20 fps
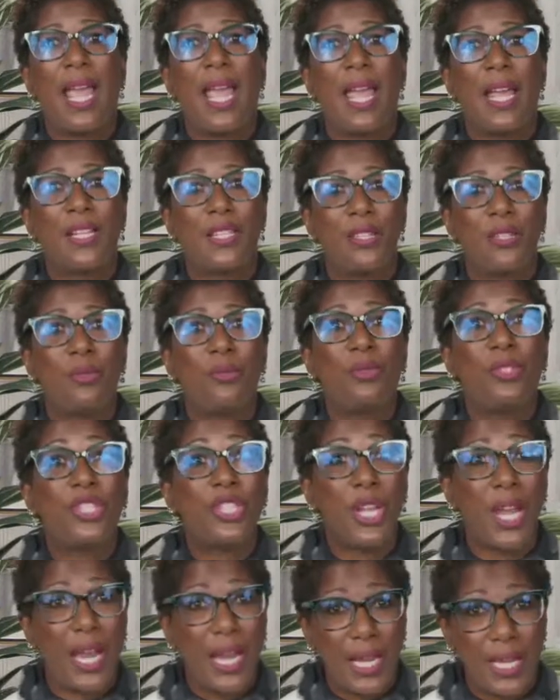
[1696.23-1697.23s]
and to
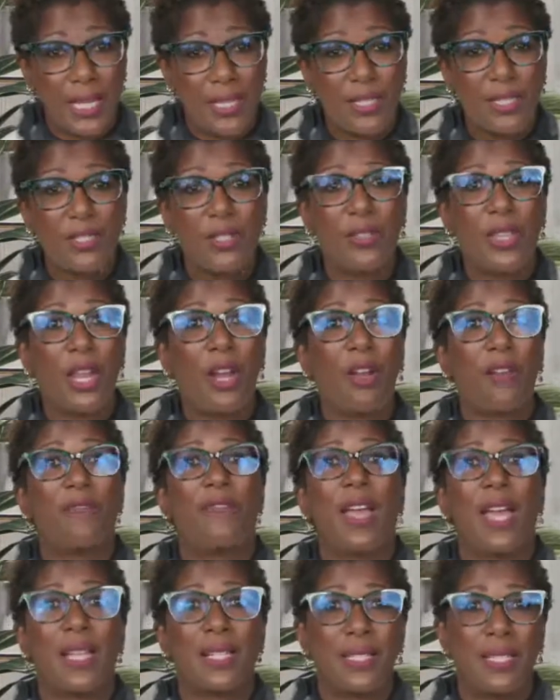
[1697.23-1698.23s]
change so that our
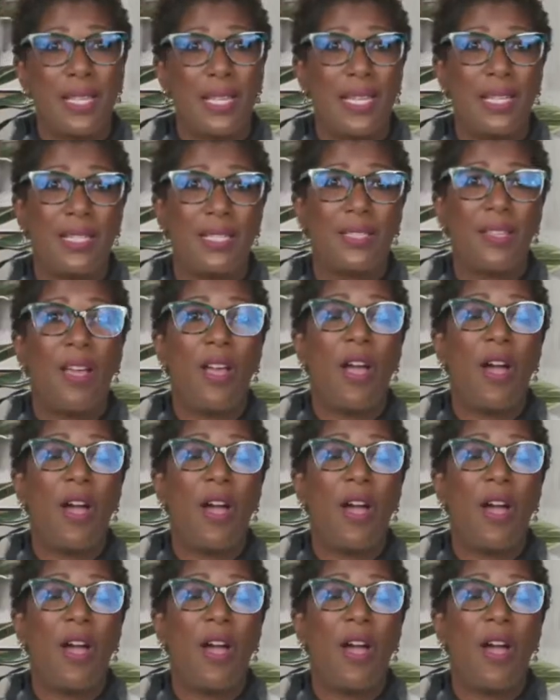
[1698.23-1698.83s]
vaccines